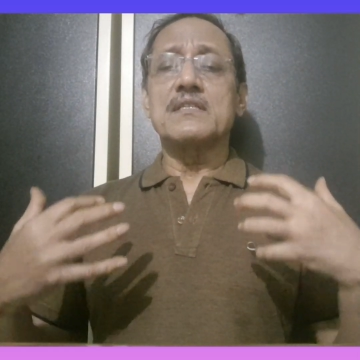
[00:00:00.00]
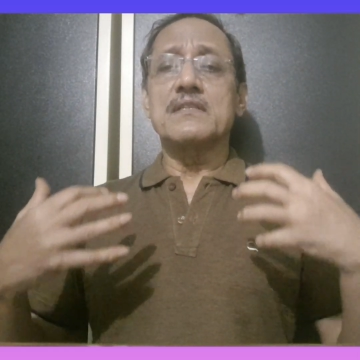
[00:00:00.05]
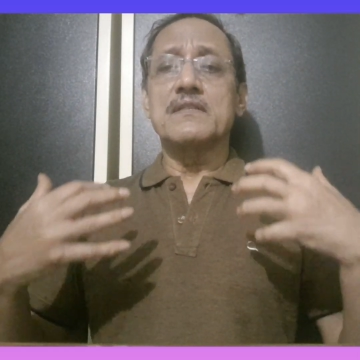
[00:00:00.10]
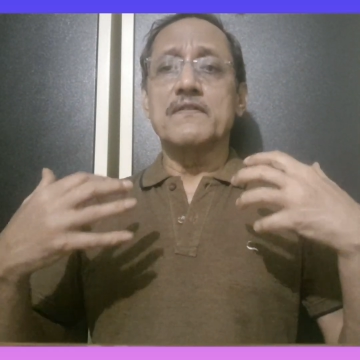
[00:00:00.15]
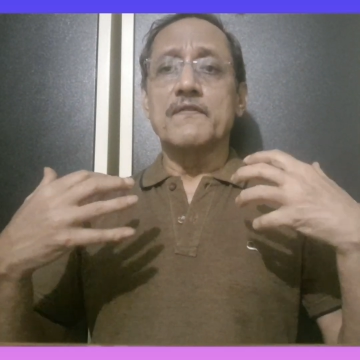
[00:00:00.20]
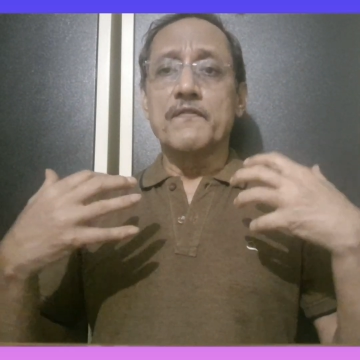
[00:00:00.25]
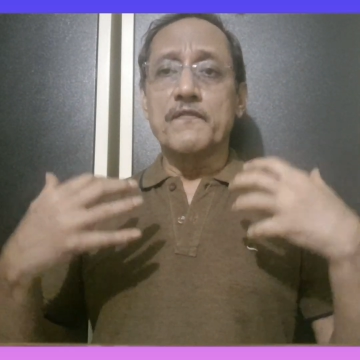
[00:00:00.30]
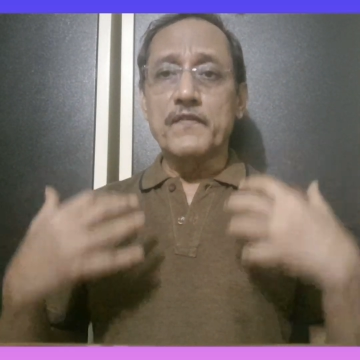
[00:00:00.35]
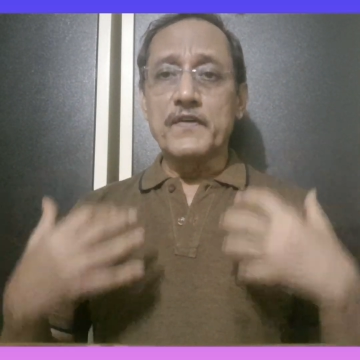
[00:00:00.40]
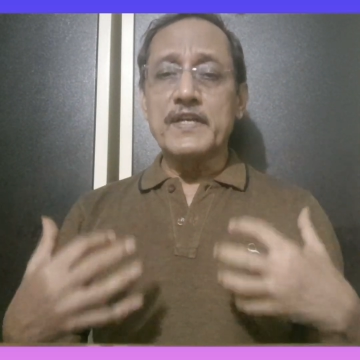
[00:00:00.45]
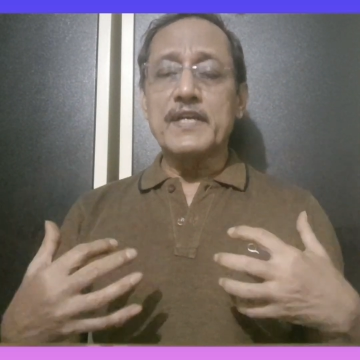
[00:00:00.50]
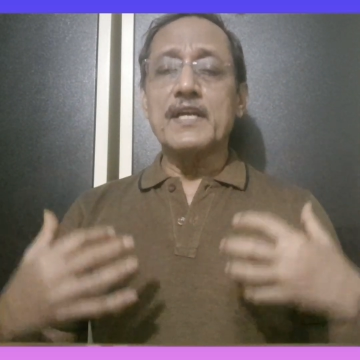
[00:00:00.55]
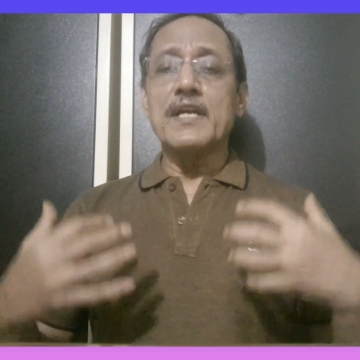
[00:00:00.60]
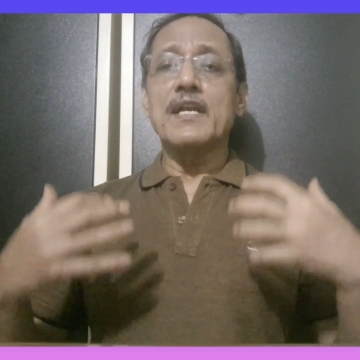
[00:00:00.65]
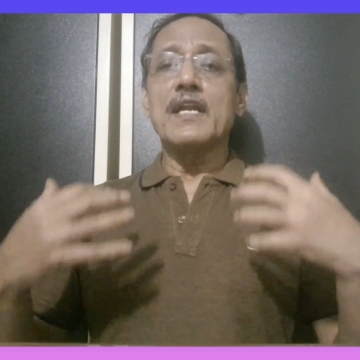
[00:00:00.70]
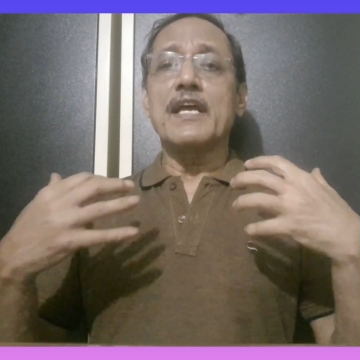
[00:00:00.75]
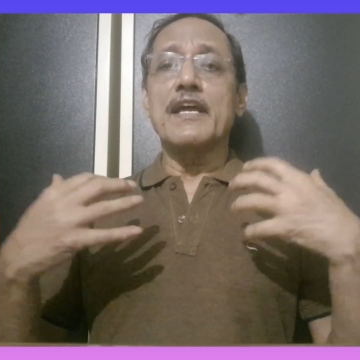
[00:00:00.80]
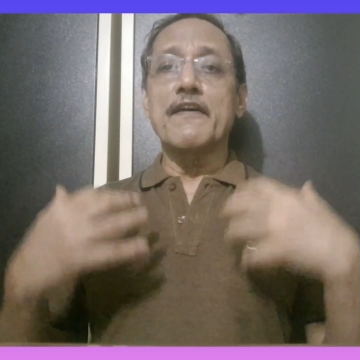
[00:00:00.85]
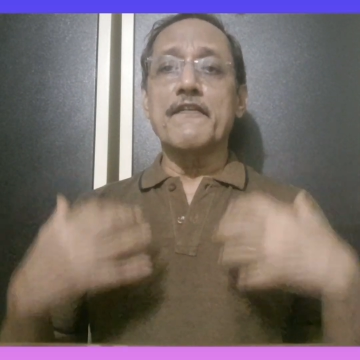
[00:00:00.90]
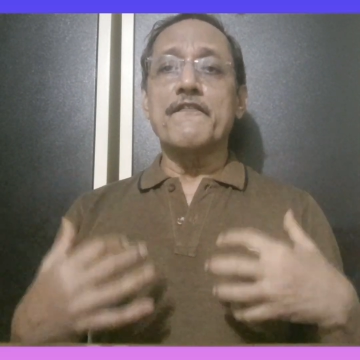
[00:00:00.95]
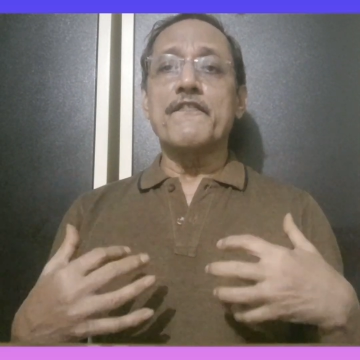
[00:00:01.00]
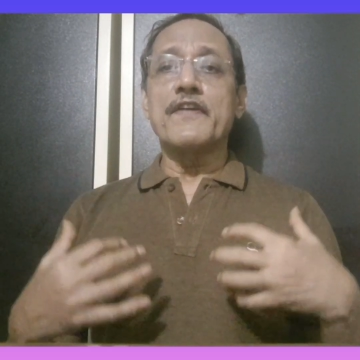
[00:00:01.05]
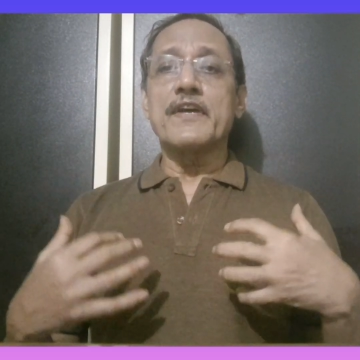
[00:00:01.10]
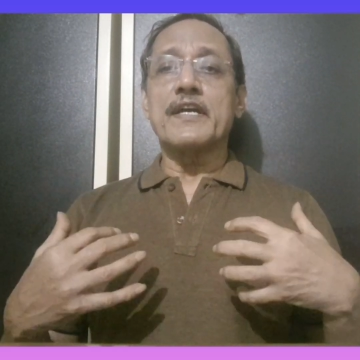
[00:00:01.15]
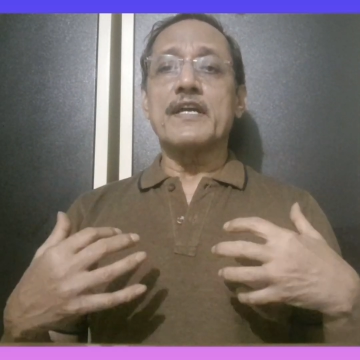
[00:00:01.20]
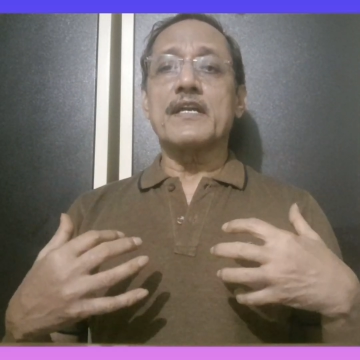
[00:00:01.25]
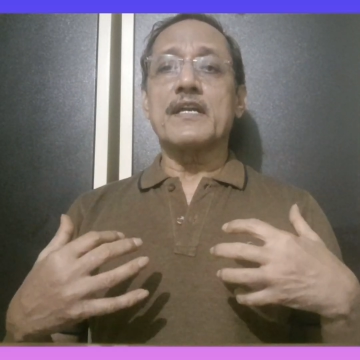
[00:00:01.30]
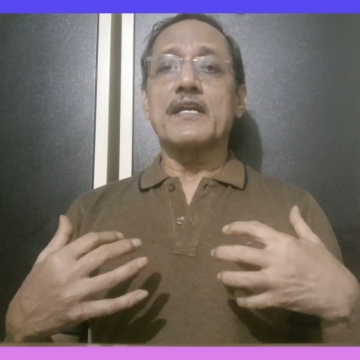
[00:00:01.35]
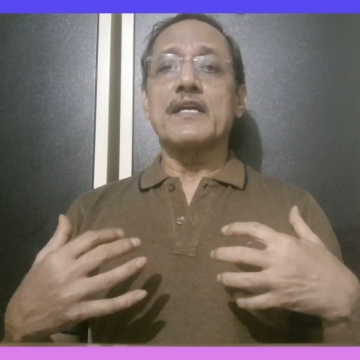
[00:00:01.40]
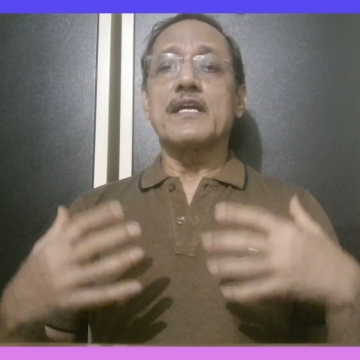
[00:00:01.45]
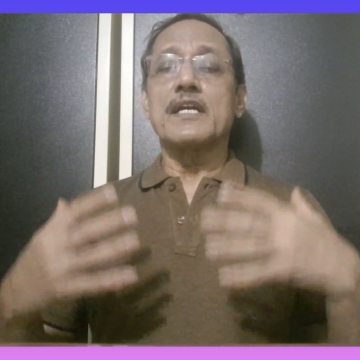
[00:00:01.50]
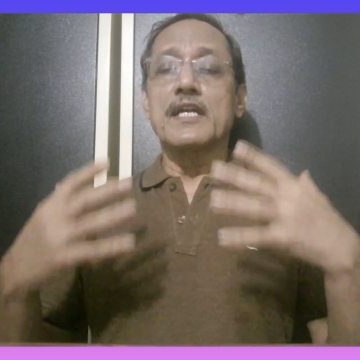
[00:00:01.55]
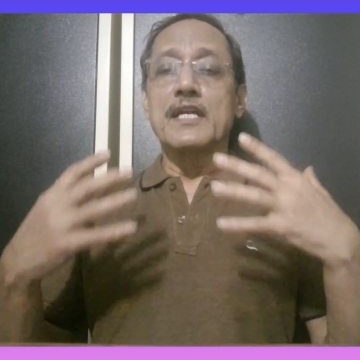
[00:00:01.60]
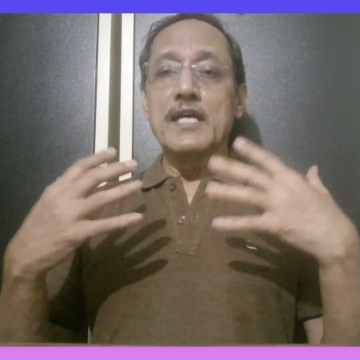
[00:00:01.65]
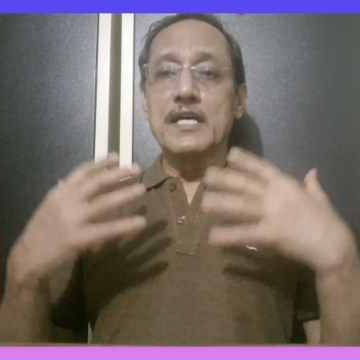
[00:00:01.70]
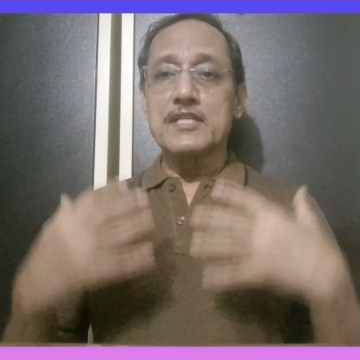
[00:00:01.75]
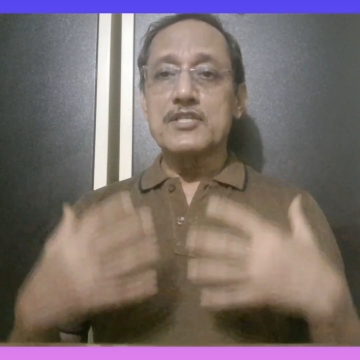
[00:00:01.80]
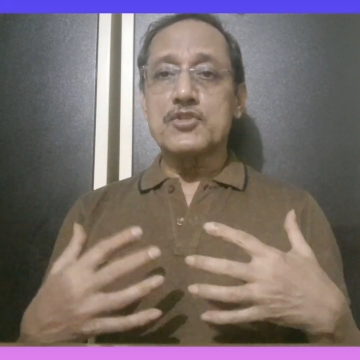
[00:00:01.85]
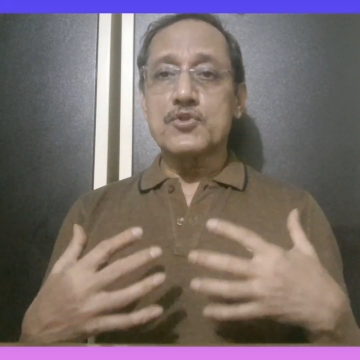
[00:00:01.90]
fatal effect it does